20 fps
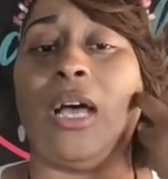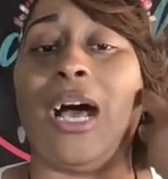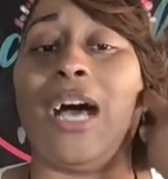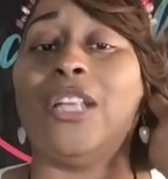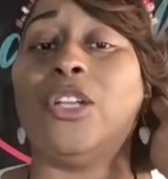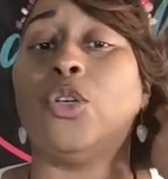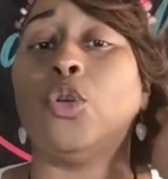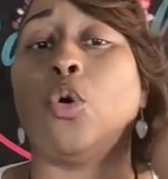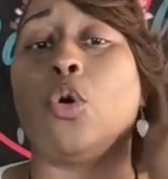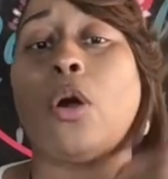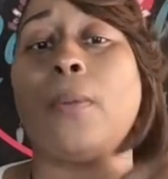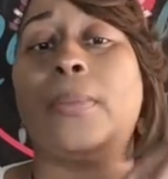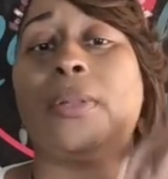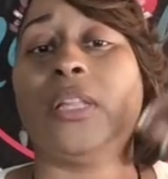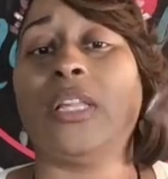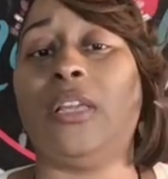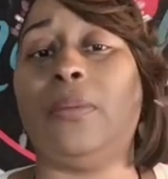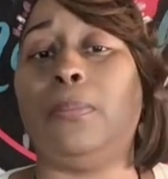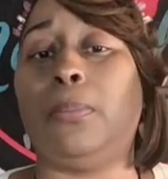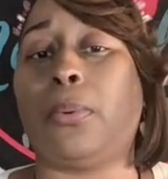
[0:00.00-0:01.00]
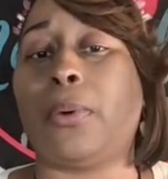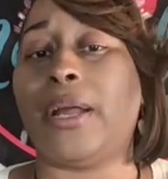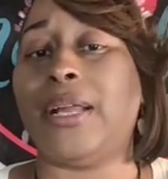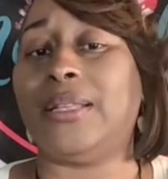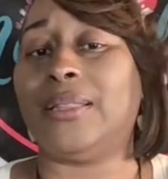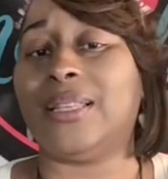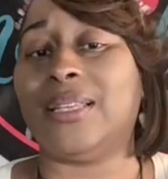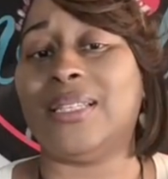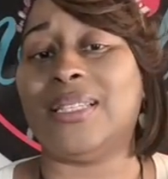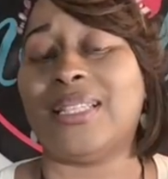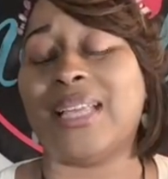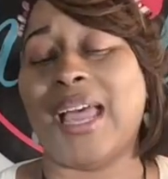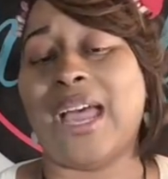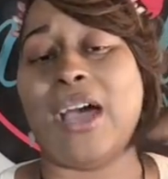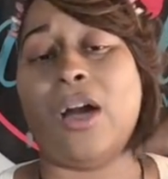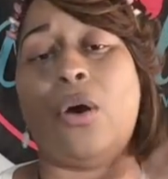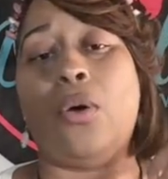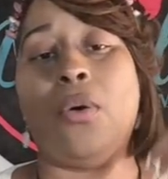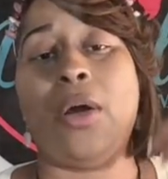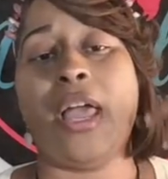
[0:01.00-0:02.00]
I normally break this
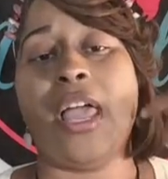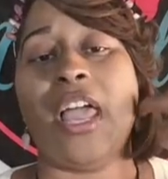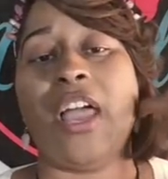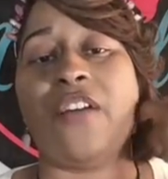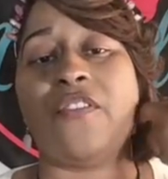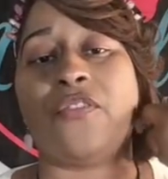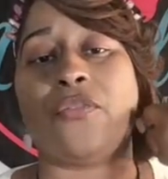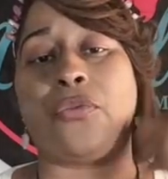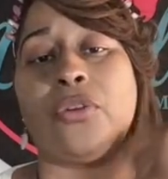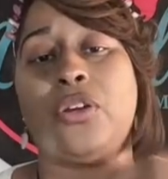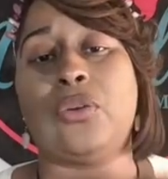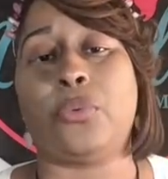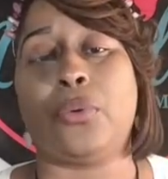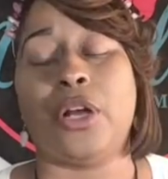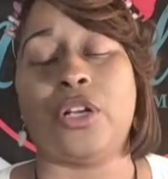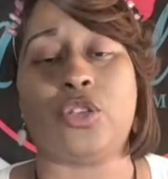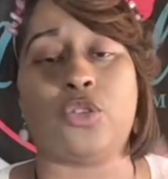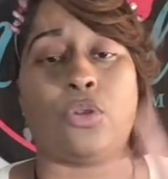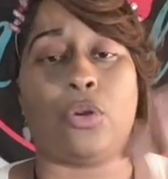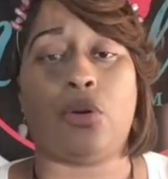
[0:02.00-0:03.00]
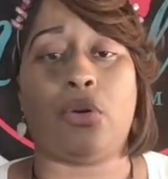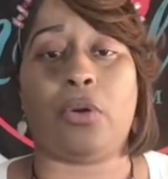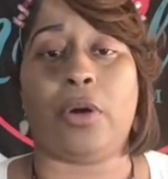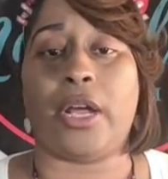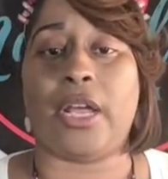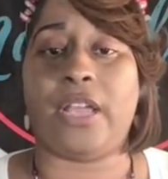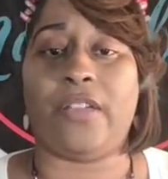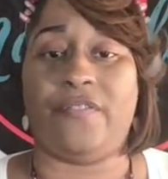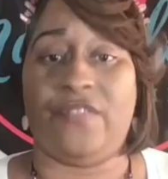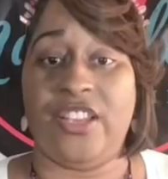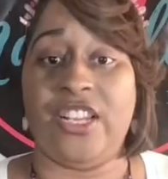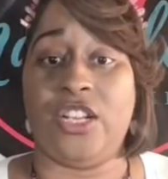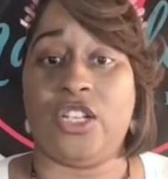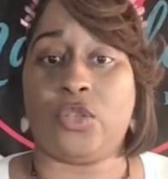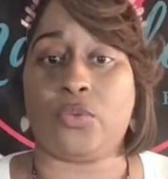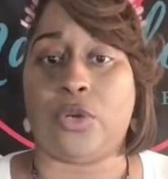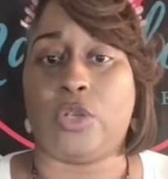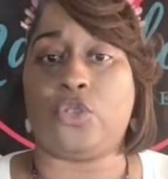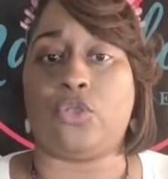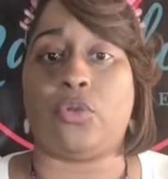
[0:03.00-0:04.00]
out every retrograde, Venus
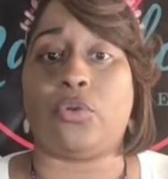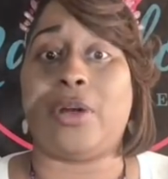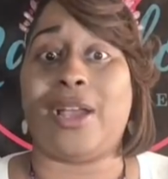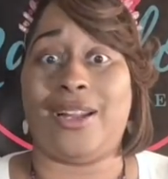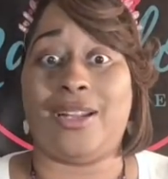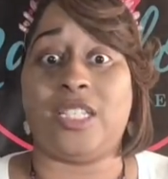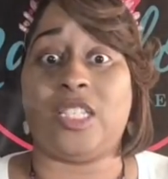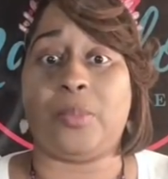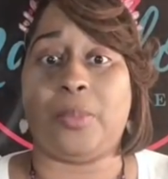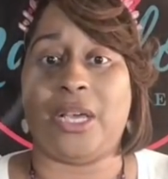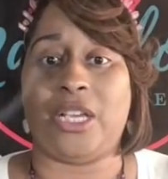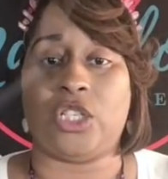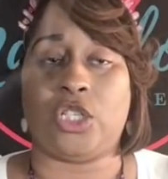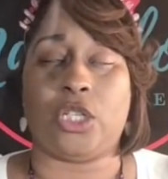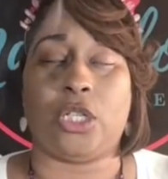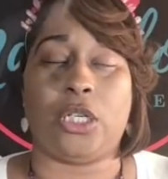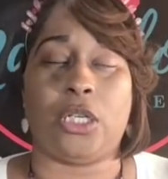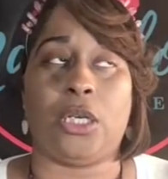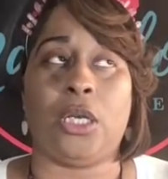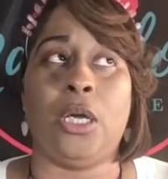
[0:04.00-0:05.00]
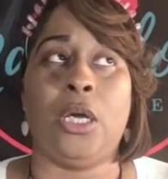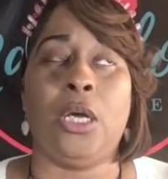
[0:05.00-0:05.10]
retrograde especially.